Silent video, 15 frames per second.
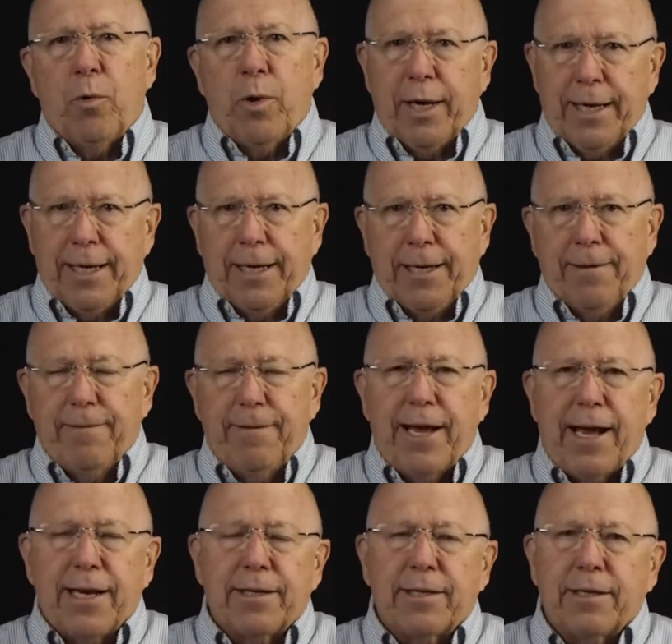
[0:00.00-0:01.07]
way
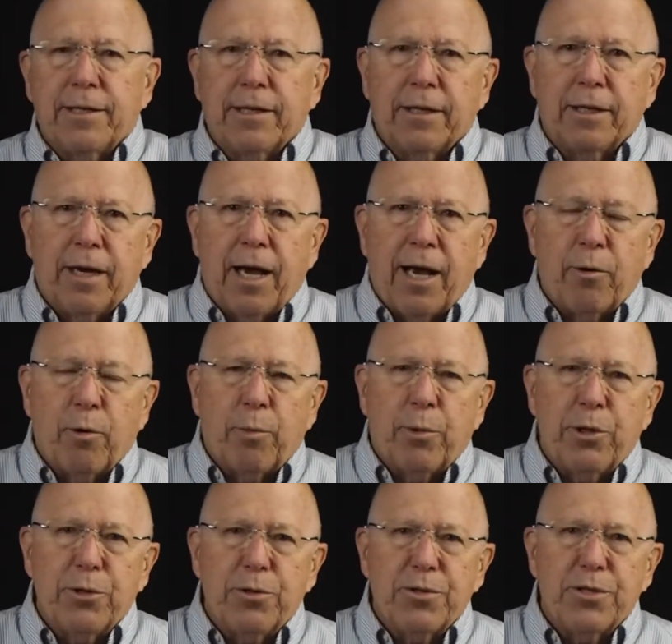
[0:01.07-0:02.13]
that I will
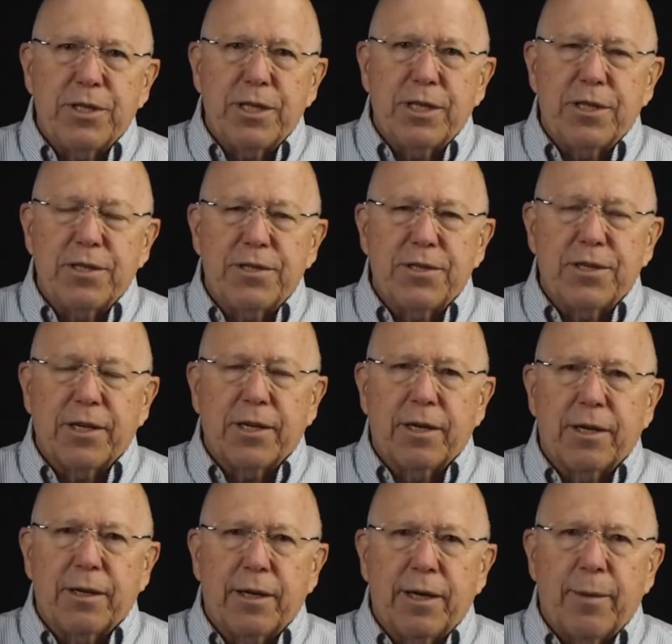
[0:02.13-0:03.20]
produce these
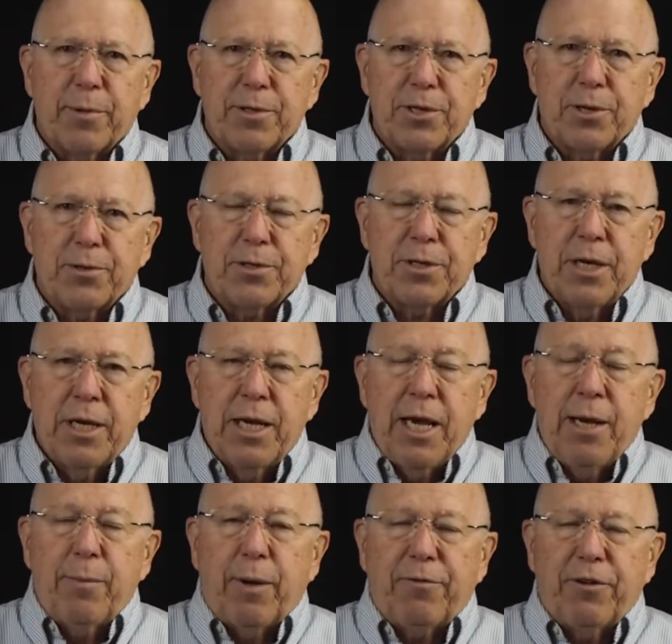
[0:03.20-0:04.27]
episodes.
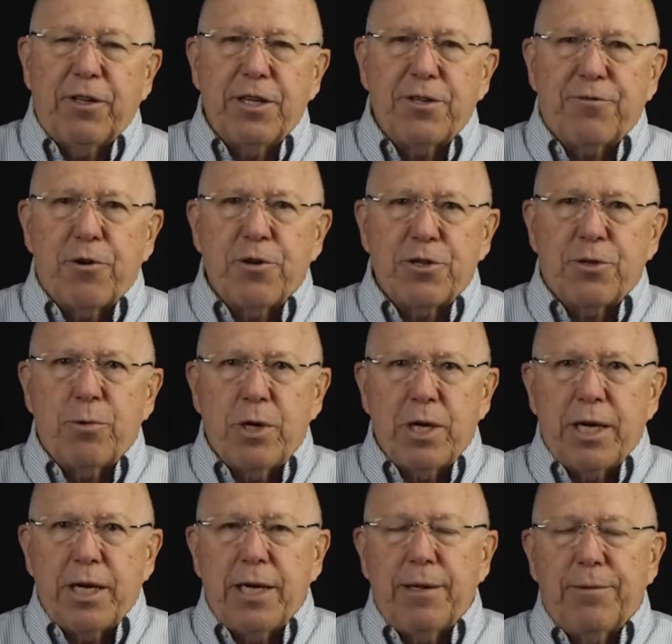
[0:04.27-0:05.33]
But for these first
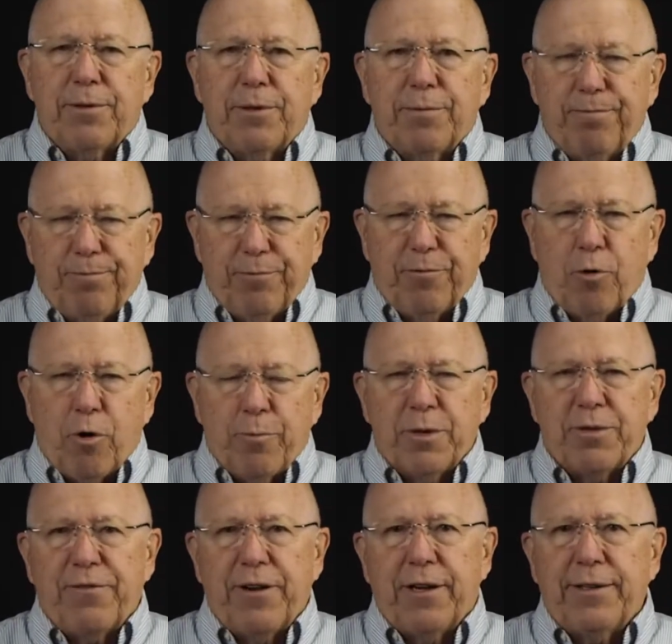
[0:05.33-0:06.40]
3, to form this
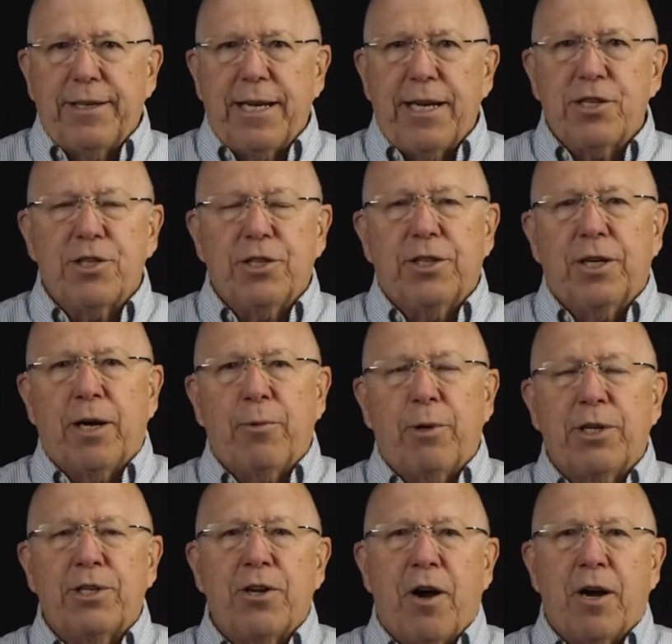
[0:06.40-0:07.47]
foundation, I want
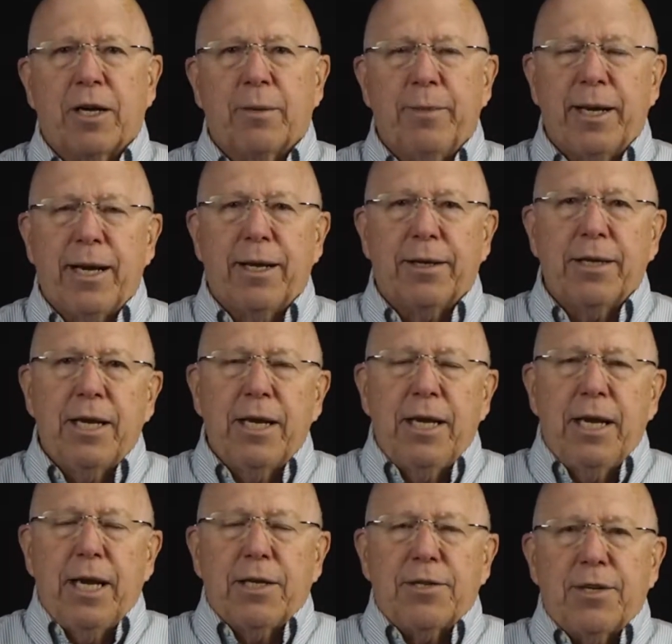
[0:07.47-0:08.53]
to talk about
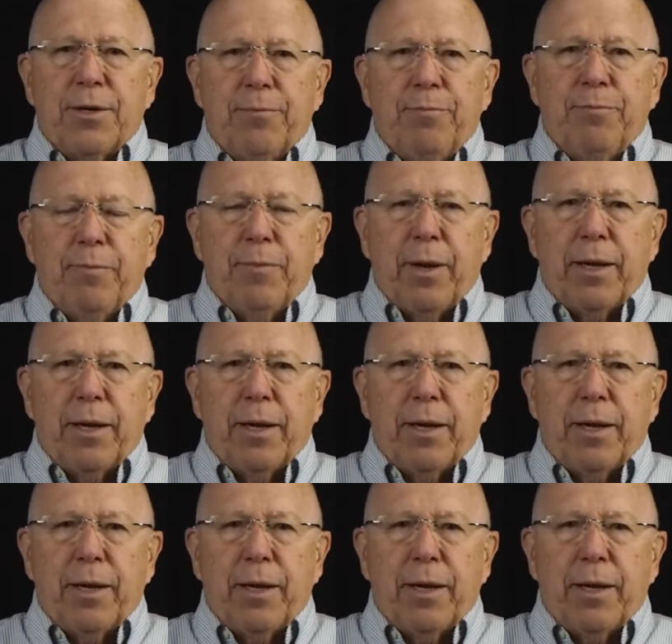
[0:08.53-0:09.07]
some